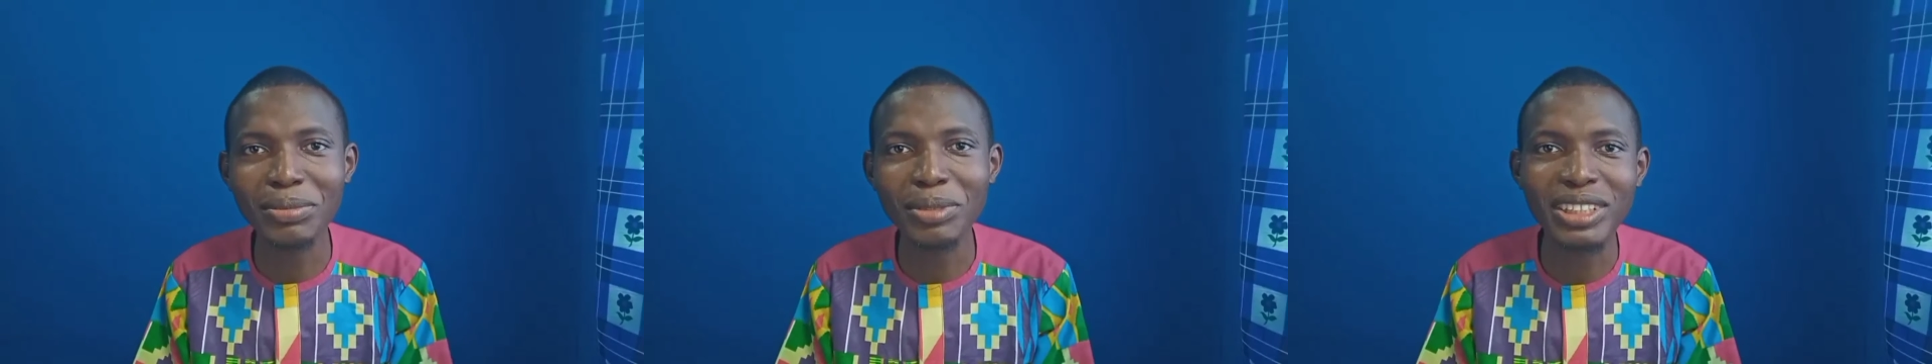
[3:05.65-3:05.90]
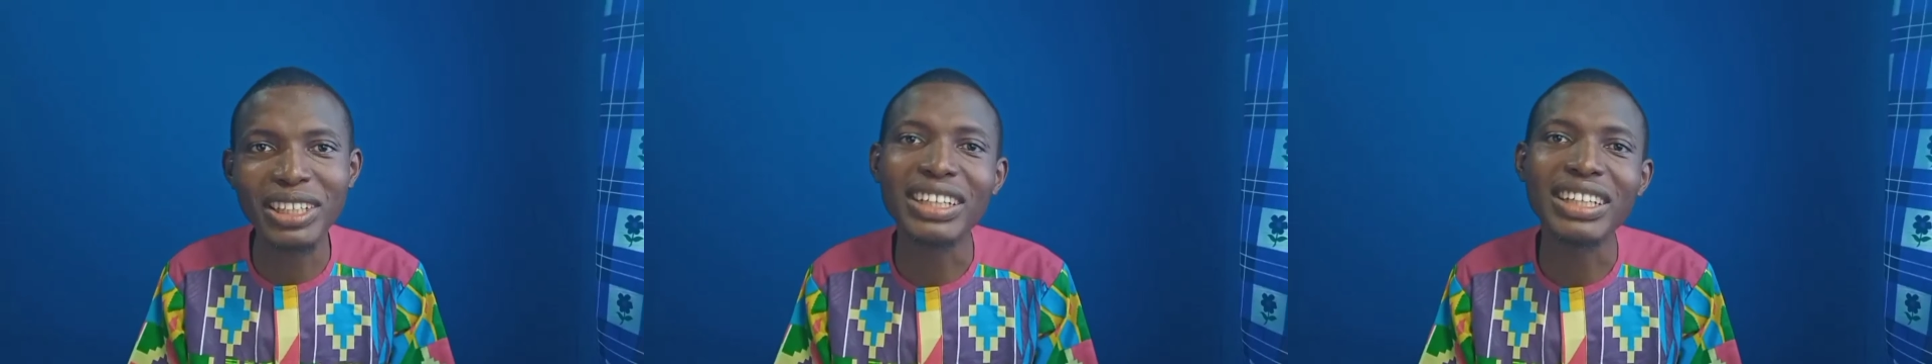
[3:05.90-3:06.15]

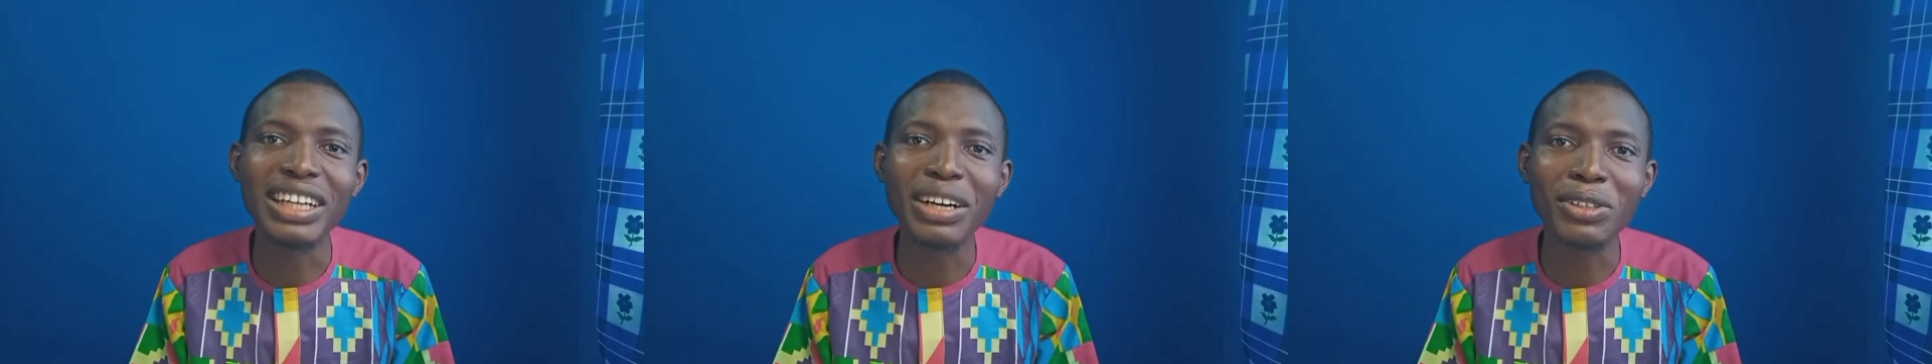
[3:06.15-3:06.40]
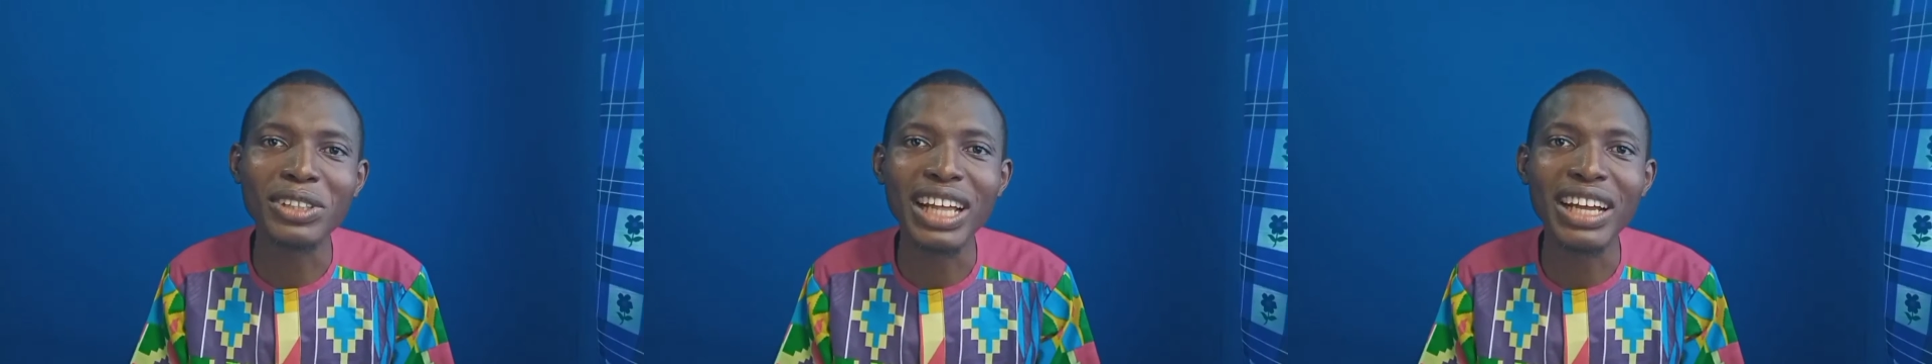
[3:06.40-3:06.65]
and then I was
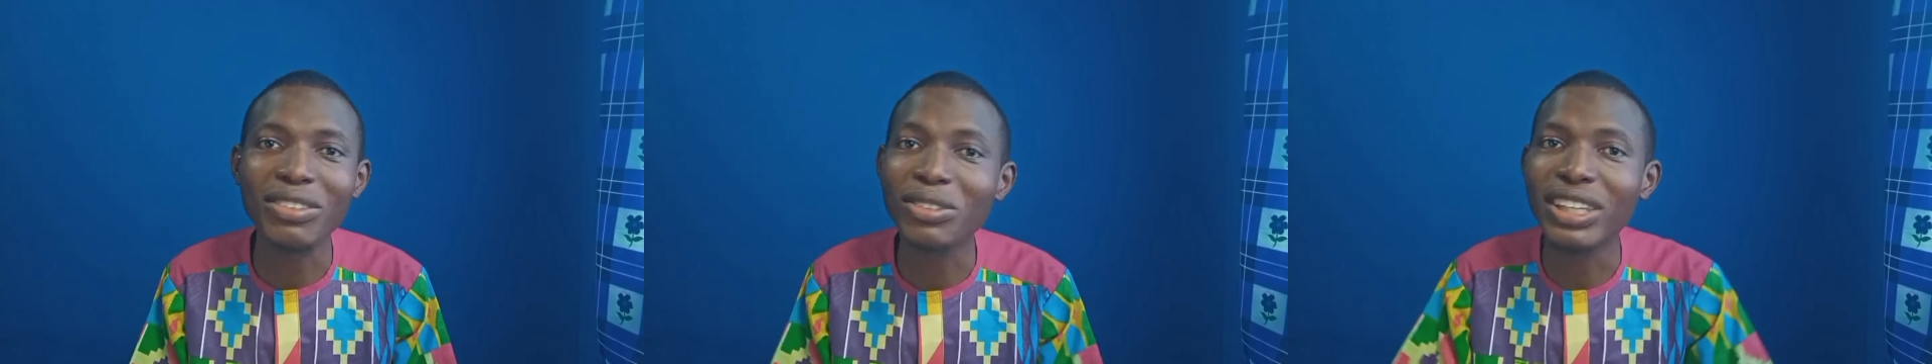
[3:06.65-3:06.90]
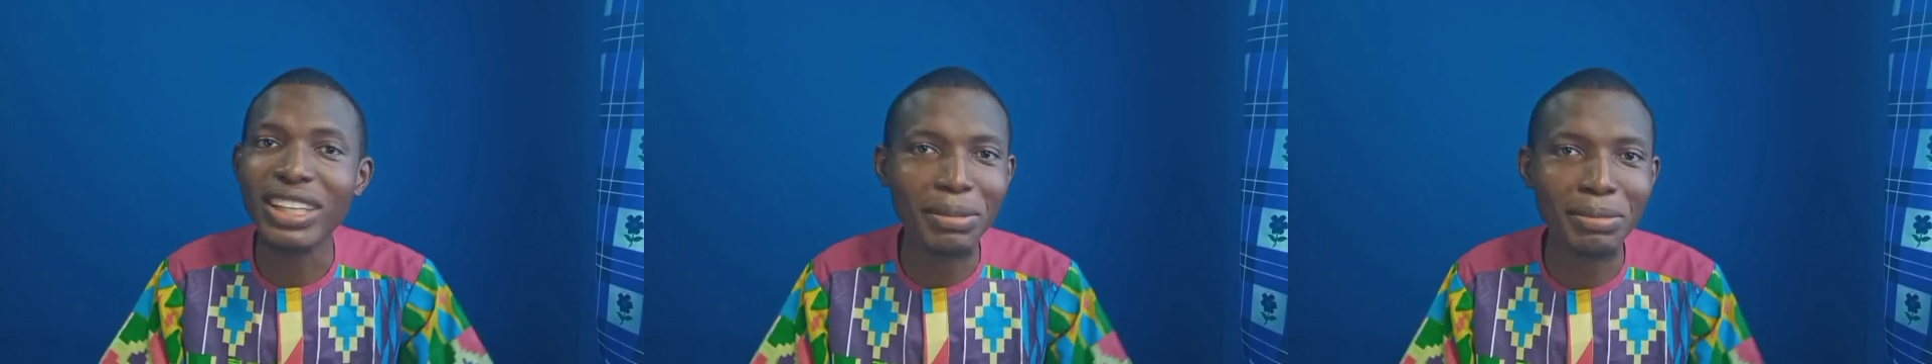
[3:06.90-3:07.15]
like, okay,
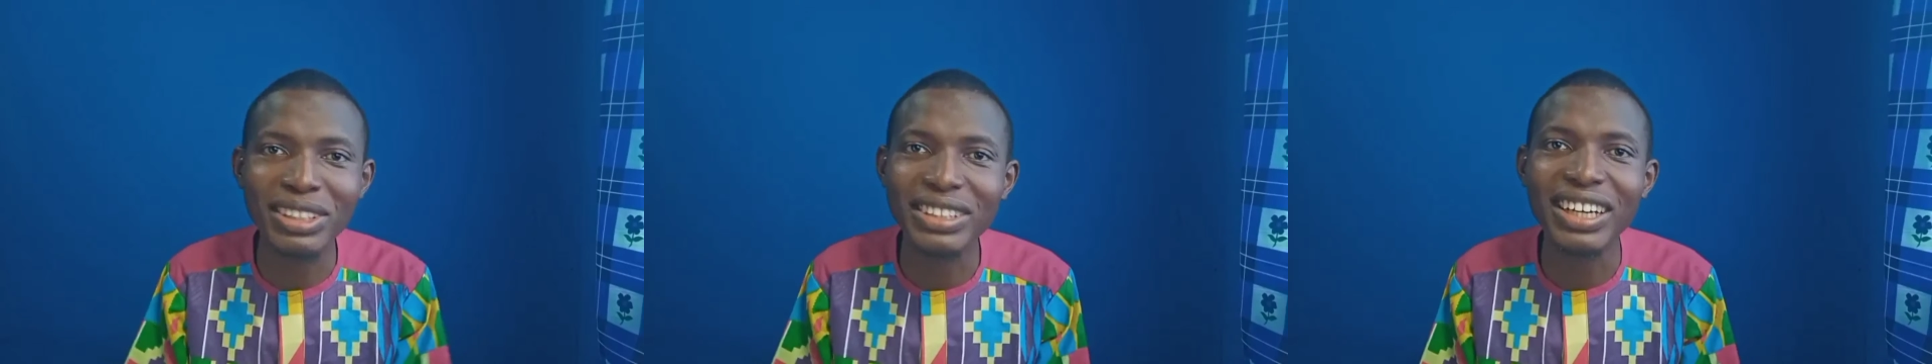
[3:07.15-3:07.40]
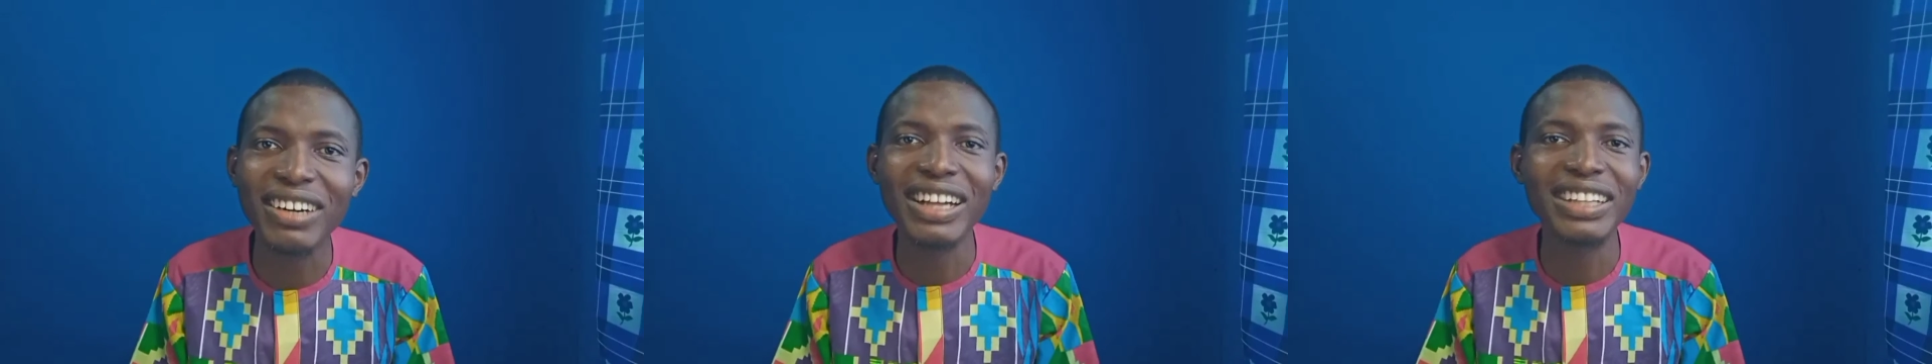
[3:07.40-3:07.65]
let me start writing.